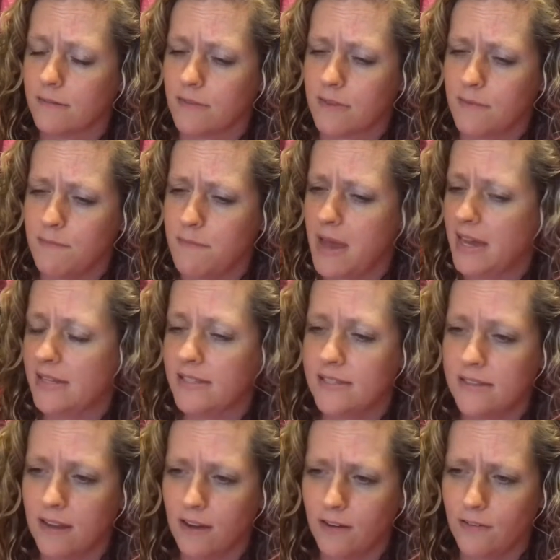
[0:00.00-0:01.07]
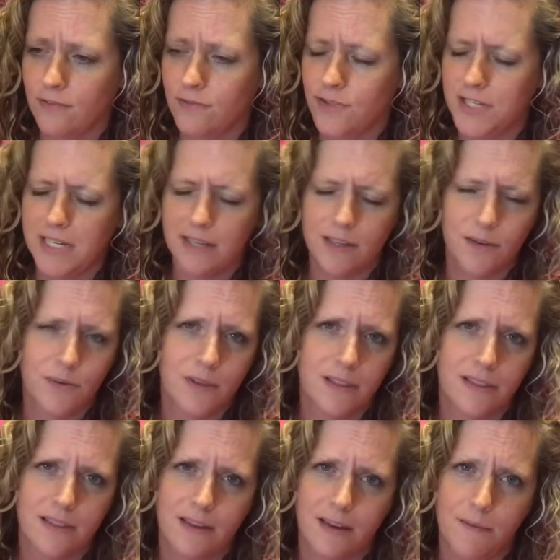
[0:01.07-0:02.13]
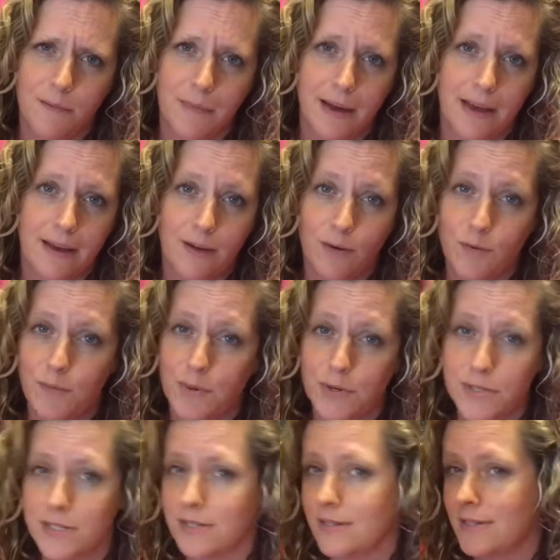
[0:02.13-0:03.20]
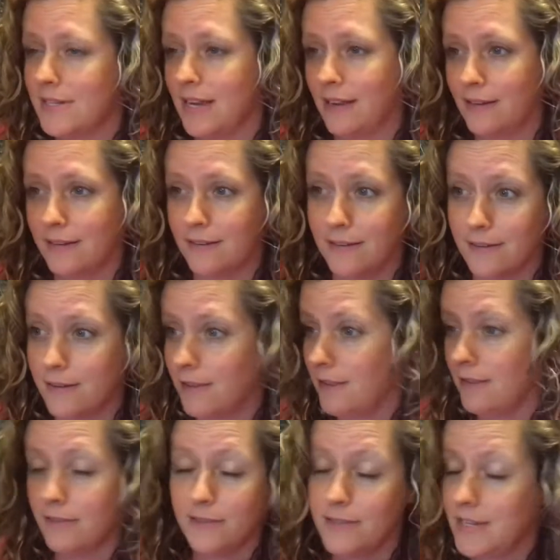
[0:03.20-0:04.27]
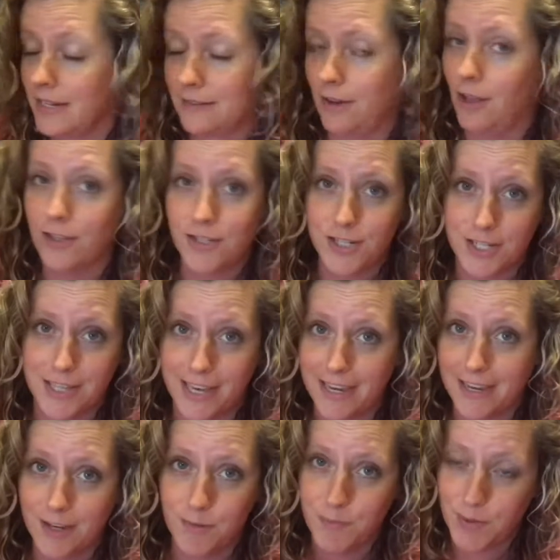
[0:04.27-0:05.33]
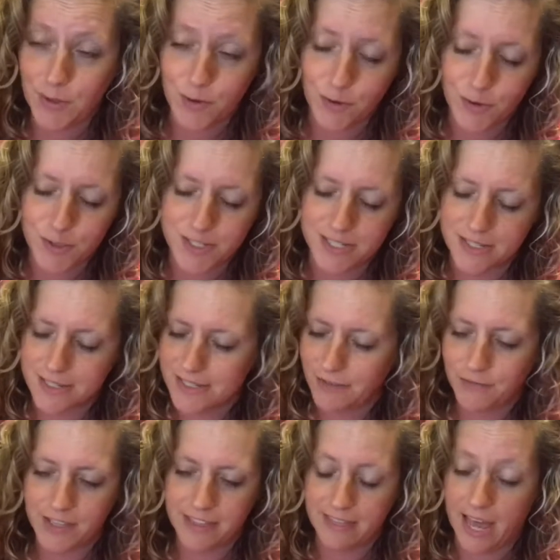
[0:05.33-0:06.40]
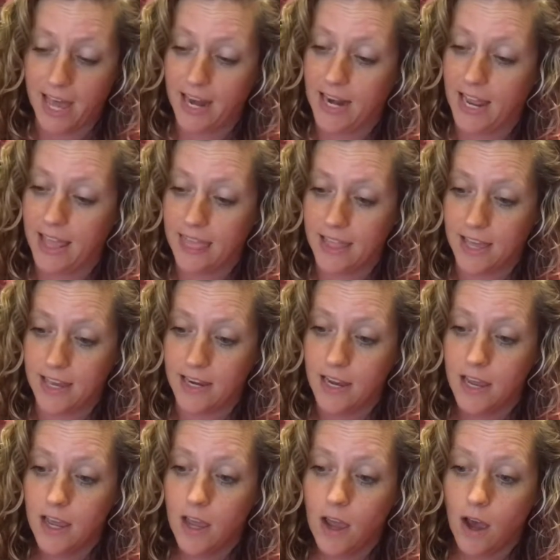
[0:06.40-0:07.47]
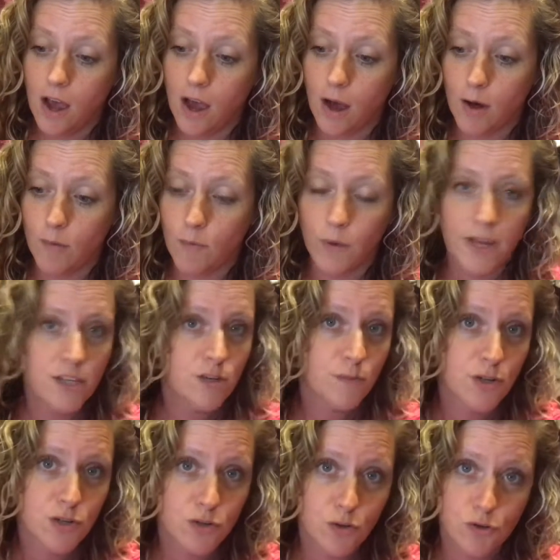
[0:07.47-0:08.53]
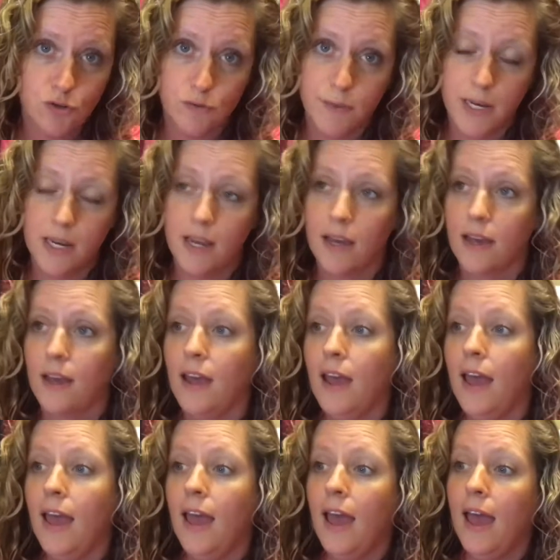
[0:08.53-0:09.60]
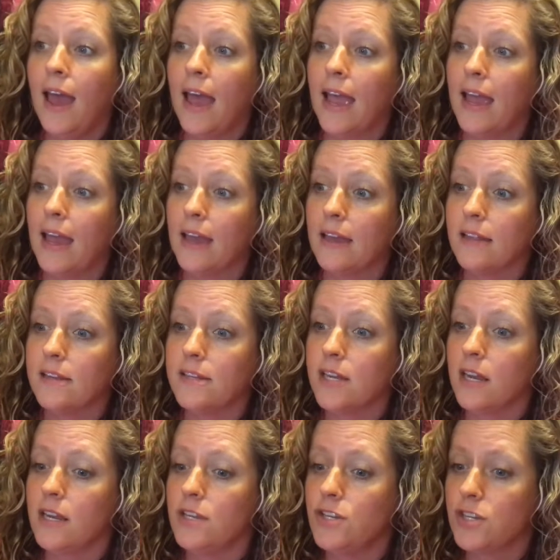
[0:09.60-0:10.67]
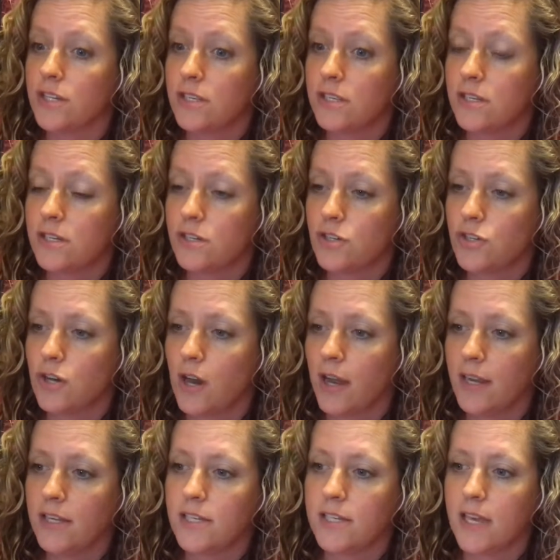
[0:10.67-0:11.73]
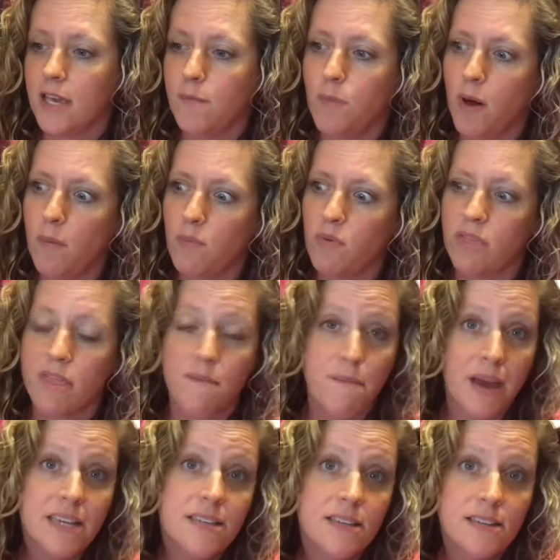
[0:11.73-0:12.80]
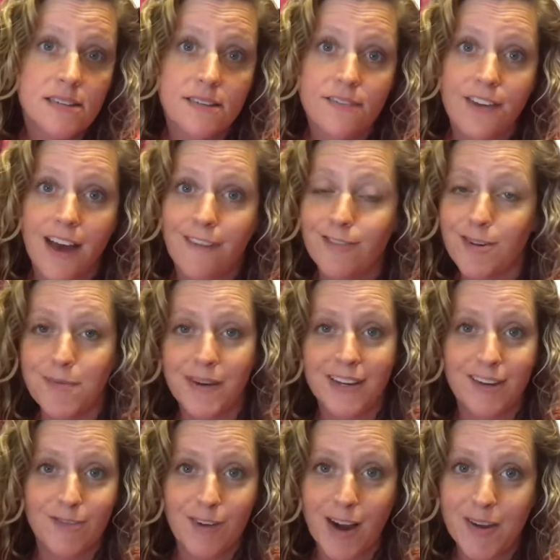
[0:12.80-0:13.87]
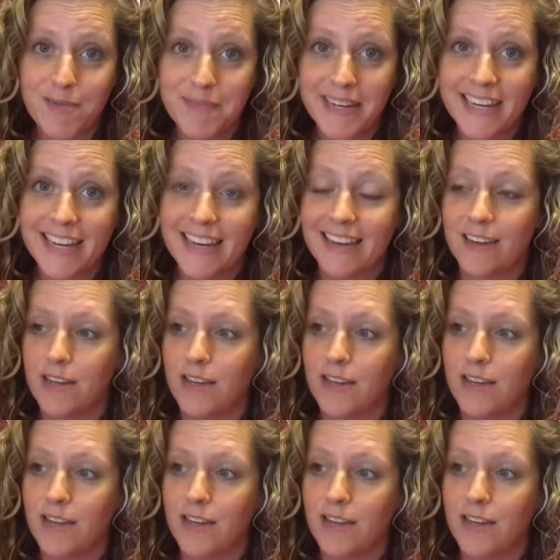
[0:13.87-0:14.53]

the mess of dealing with my own personal technology like computers and stuff like that, and then way too much social media and just trying to keep up with the messes of everybody around me,